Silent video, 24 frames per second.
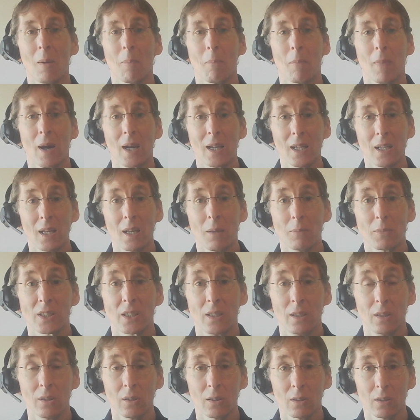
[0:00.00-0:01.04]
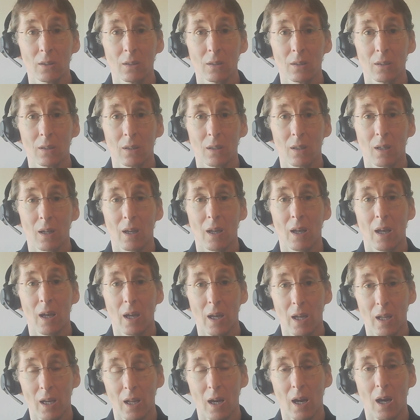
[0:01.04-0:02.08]
My name is Niall
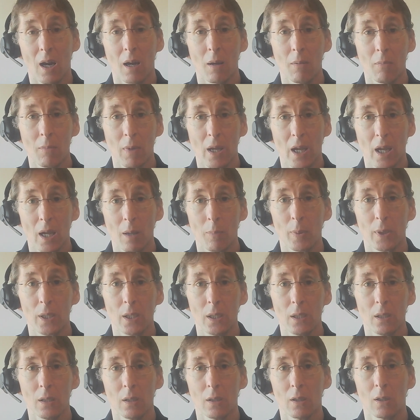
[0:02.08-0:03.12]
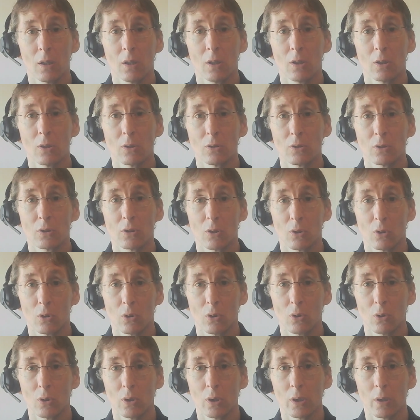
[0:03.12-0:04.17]
and I'm happy
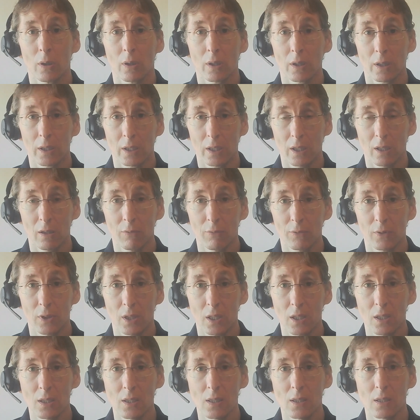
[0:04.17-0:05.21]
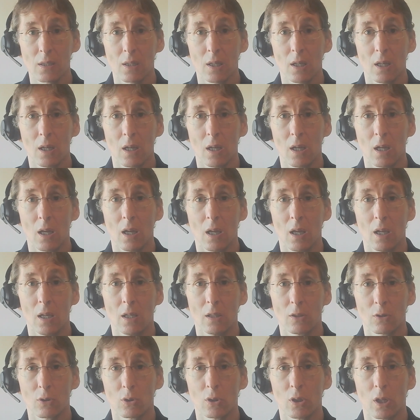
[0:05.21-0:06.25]
to give this
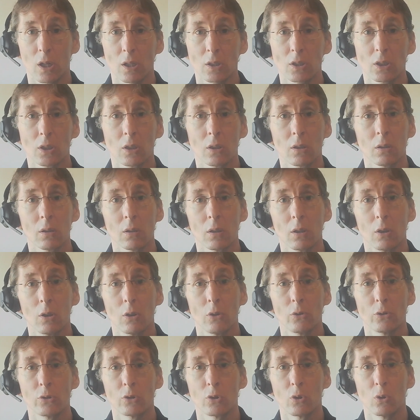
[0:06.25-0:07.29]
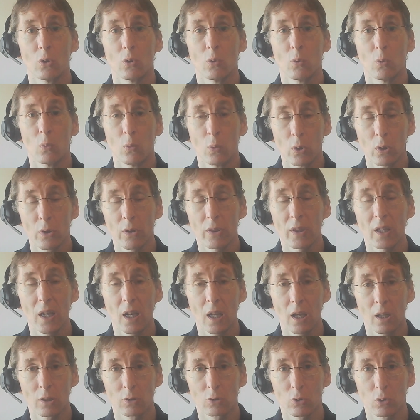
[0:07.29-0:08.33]
introduction to Würth
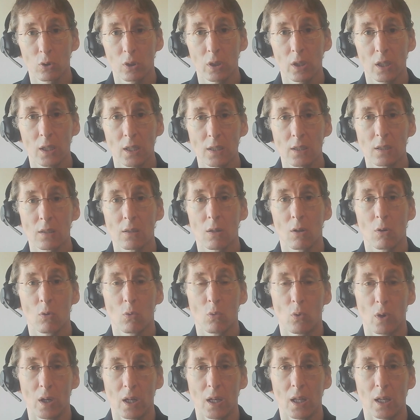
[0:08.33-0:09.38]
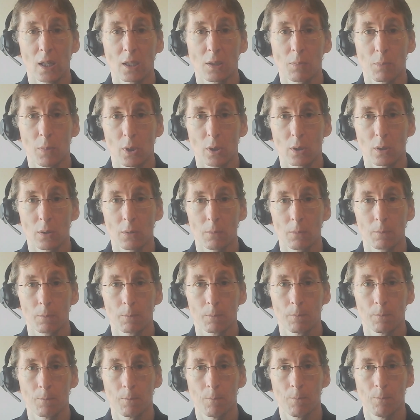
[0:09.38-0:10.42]
Elektronik's REDEXPERT.
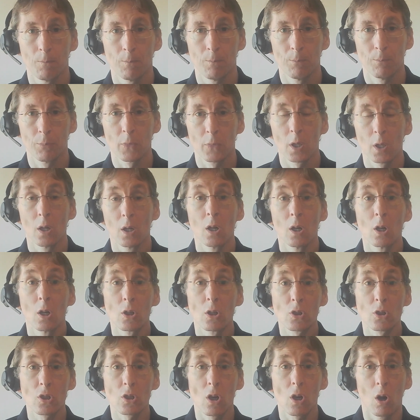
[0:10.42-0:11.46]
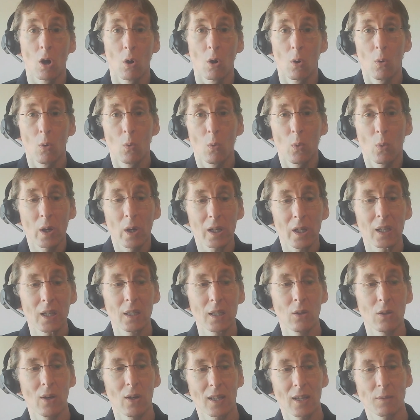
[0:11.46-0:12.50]
So, what
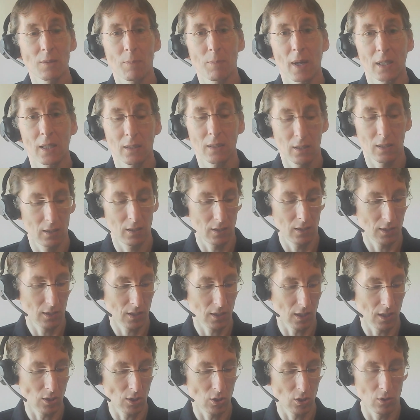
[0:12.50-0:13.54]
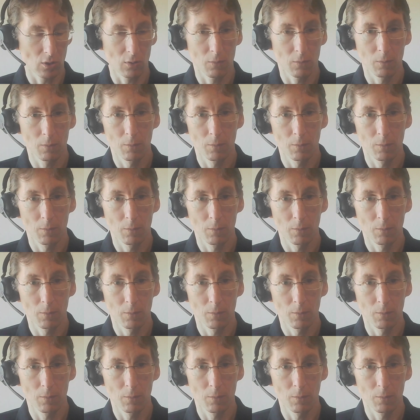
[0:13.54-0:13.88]
can you expect in this session?